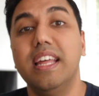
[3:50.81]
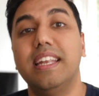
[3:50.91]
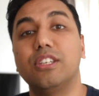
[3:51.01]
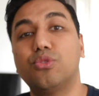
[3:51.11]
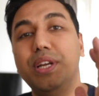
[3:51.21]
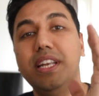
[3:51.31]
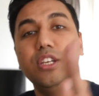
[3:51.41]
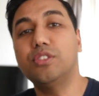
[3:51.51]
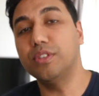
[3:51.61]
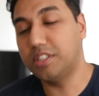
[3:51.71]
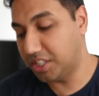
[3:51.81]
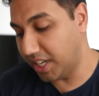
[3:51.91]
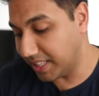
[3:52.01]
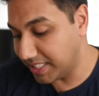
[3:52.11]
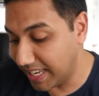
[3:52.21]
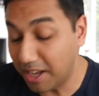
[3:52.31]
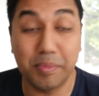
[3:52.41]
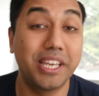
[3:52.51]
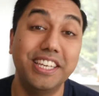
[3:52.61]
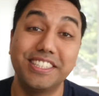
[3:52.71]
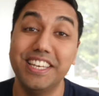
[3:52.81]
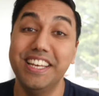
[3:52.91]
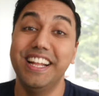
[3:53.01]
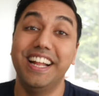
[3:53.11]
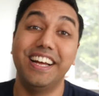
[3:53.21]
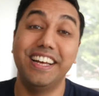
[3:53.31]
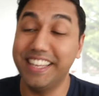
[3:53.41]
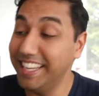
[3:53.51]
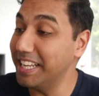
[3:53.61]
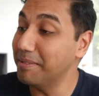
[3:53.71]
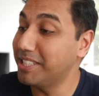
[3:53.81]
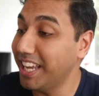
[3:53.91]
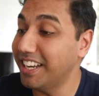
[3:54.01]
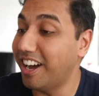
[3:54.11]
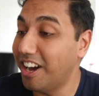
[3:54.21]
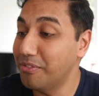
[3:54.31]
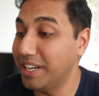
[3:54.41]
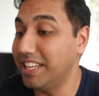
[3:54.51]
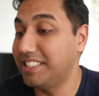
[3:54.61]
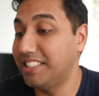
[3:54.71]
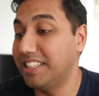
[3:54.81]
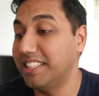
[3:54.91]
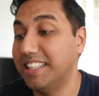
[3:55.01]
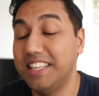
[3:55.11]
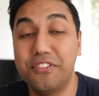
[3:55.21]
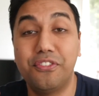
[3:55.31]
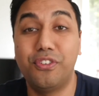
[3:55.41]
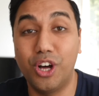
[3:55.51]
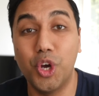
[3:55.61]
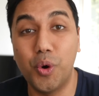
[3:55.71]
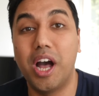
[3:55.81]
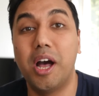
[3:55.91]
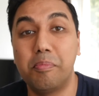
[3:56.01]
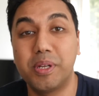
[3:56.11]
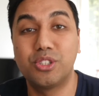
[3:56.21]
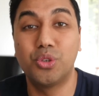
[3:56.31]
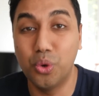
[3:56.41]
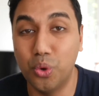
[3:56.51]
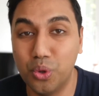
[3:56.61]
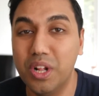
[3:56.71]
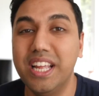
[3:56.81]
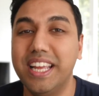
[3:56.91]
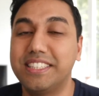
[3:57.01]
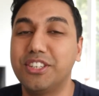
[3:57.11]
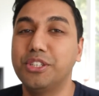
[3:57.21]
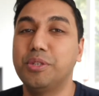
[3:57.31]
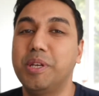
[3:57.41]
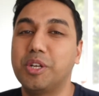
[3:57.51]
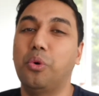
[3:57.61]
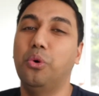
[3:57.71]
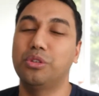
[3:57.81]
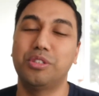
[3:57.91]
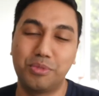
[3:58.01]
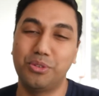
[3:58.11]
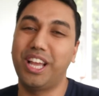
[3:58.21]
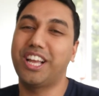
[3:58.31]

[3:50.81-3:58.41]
Now it's really useful to check this out because uh, Helium 10 are releasing the follow-up tool. It's going to be an awesome tool.